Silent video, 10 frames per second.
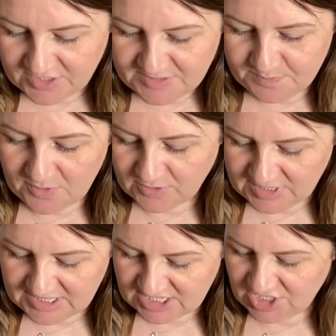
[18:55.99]
this
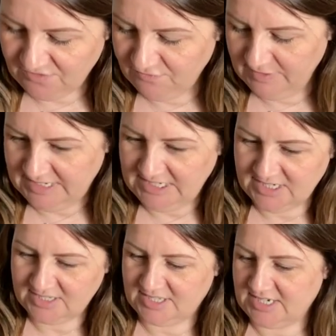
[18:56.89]
box is actually really
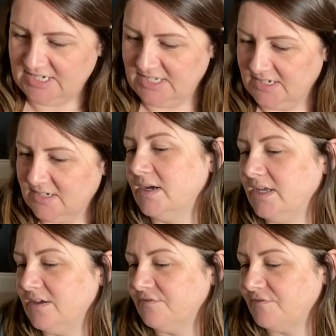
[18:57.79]
dusty.
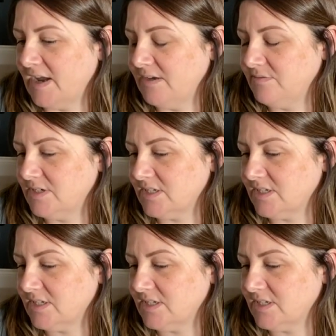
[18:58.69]
I found